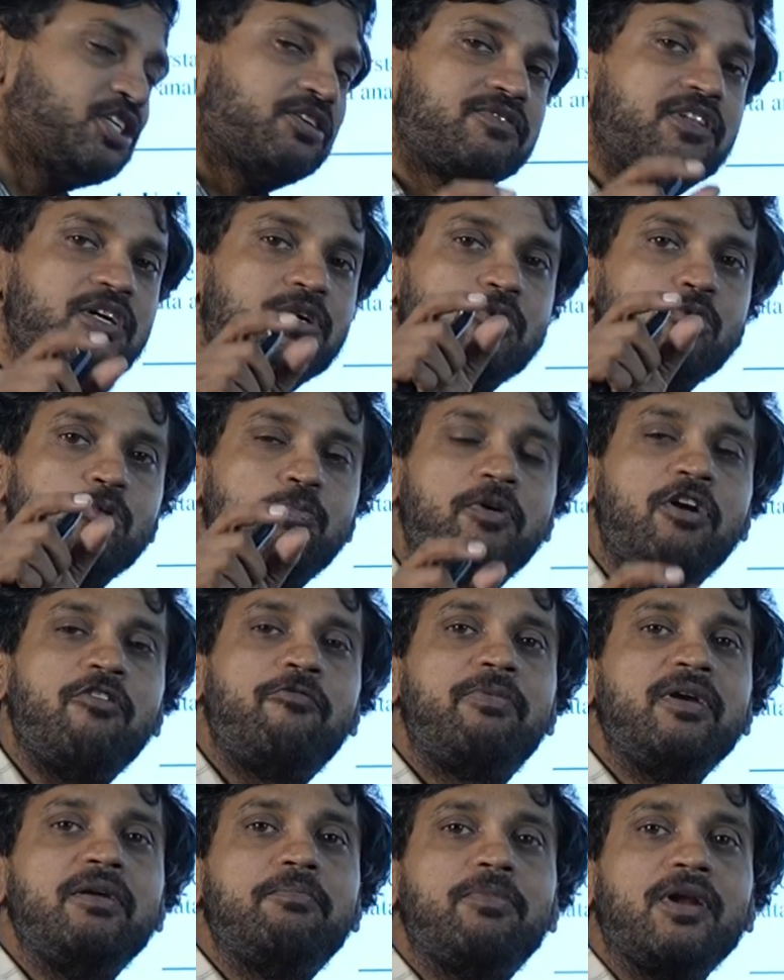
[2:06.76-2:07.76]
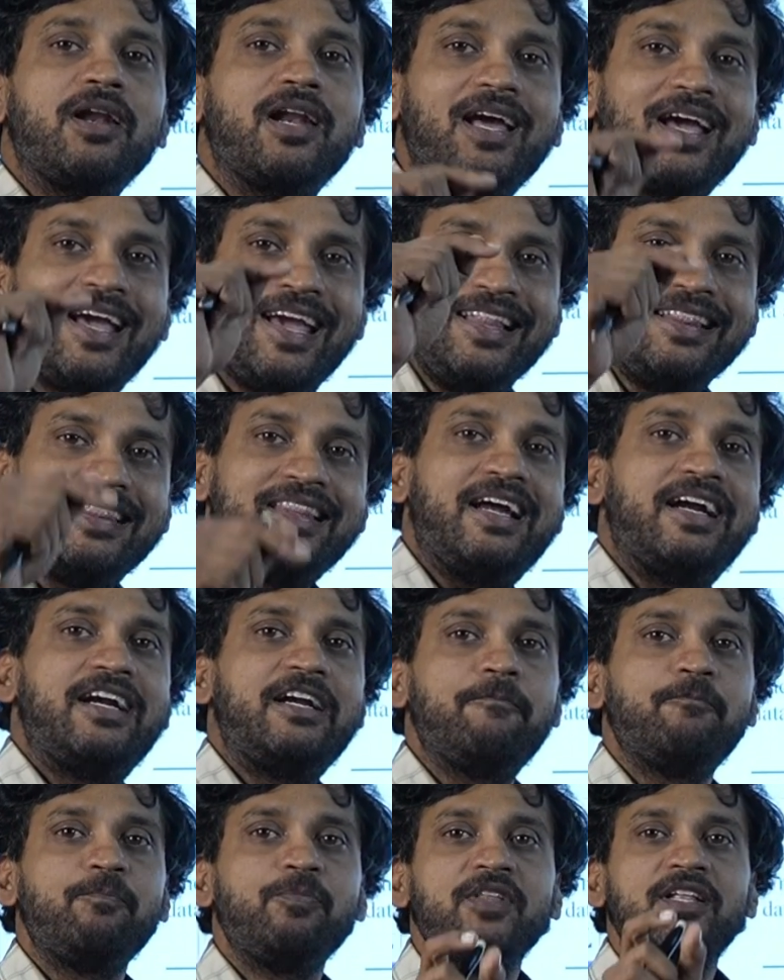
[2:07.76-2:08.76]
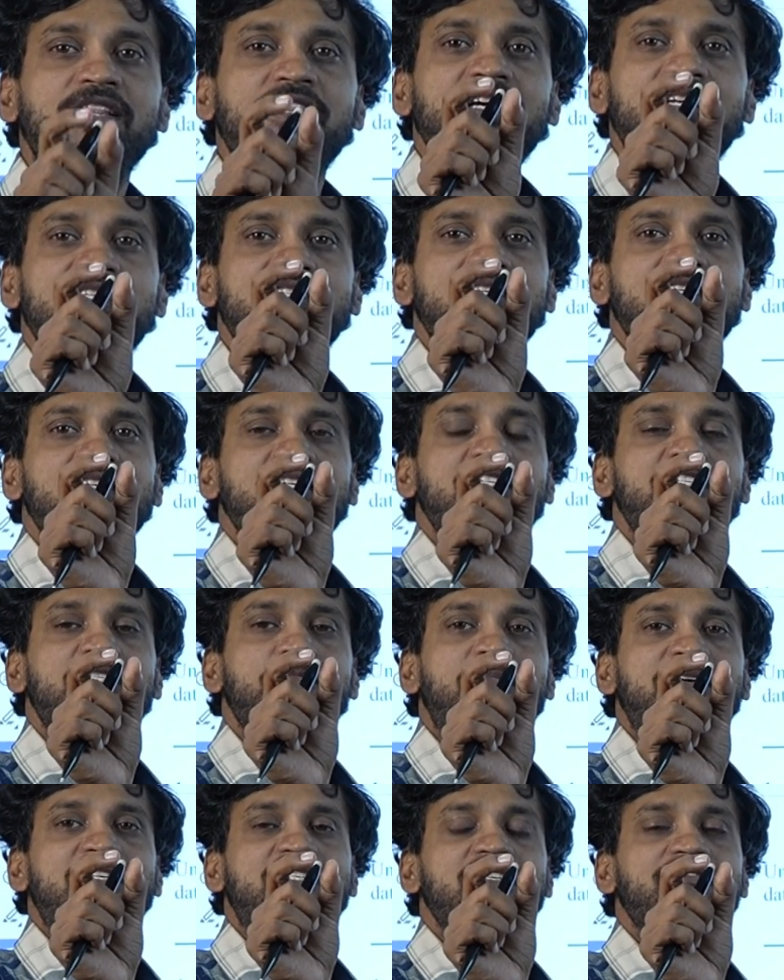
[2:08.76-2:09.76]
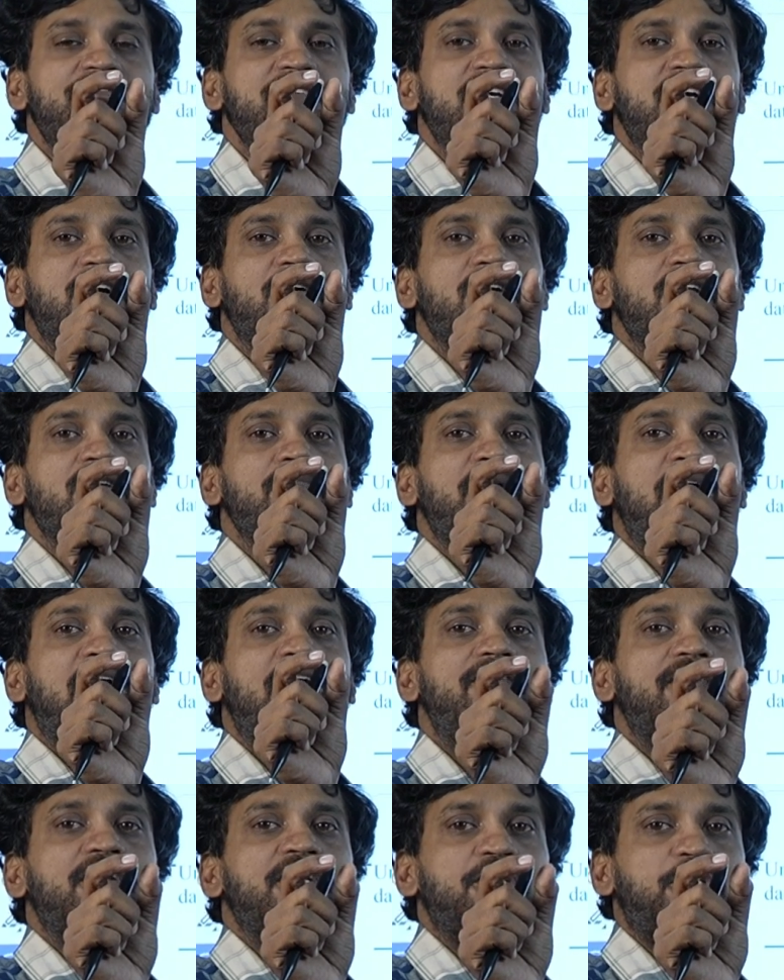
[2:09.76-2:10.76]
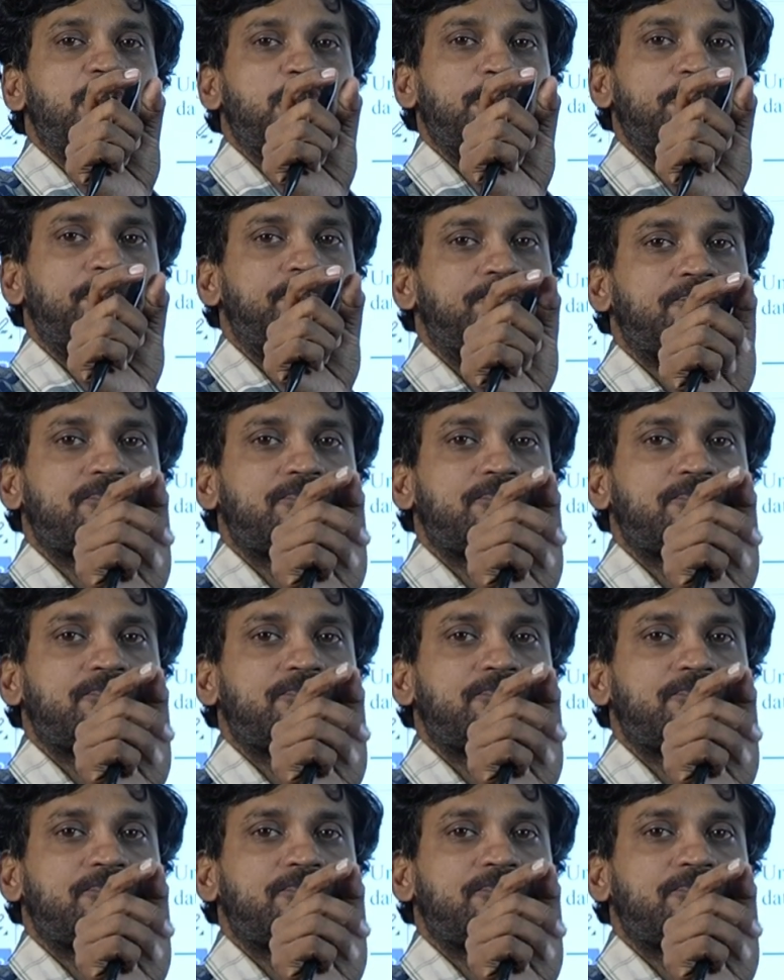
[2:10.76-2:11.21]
of the group of people, in that there is a specific column average.